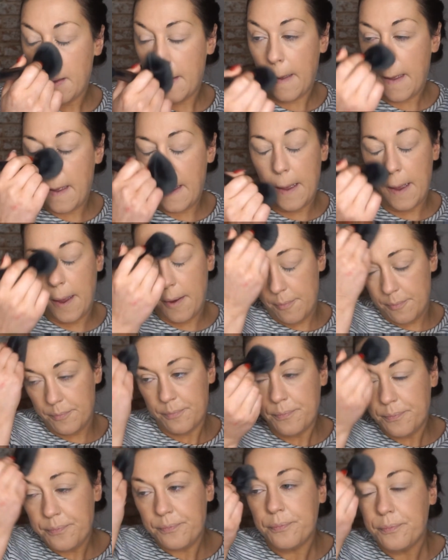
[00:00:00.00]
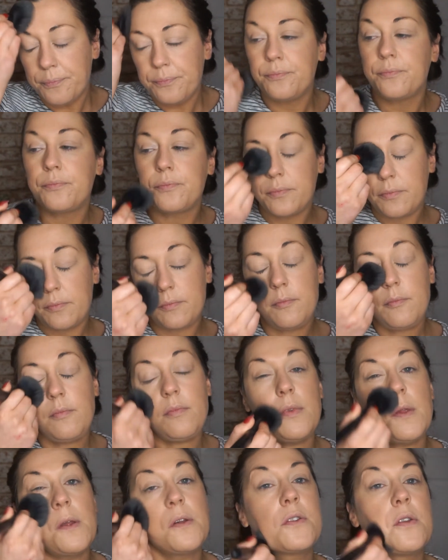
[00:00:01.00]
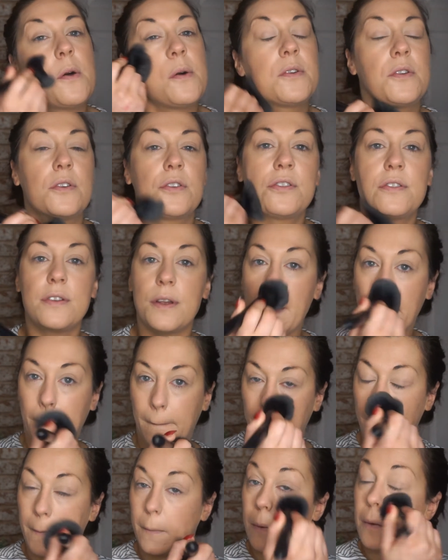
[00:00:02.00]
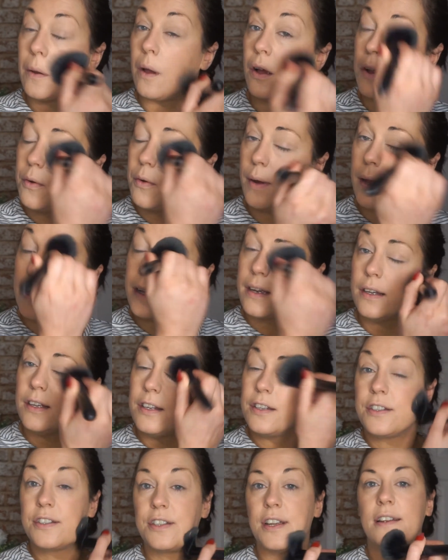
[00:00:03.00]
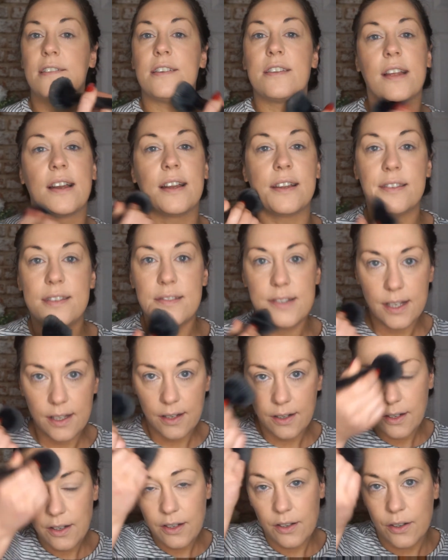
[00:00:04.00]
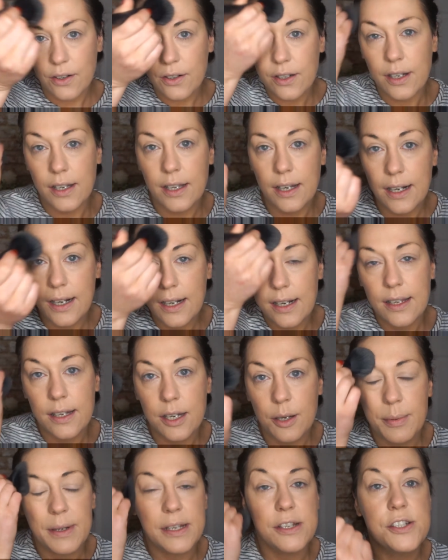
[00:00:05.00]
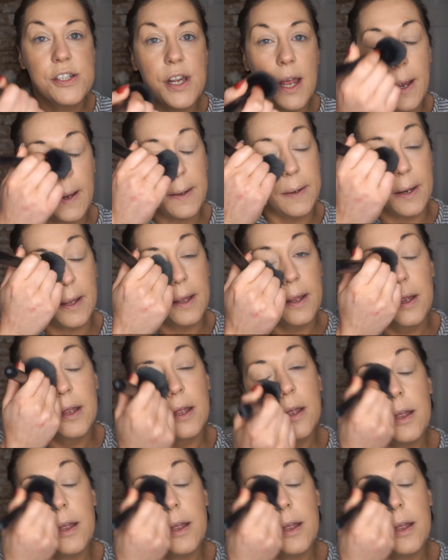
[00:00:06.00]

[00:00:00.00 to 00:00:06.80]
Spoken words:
So just a quick gentle, still look a little bit shiny,